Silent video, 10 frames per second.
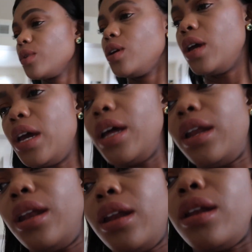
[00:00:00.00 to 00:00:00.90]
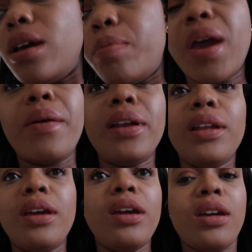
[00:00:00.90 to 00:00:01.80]
And
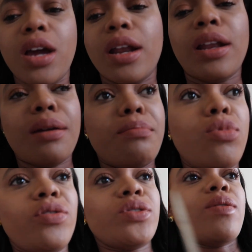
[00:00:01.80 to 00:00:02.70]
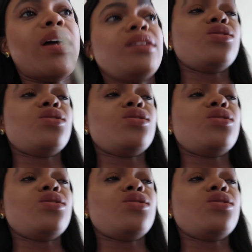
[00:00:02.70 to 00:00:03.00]
apparently it kind of like moves around.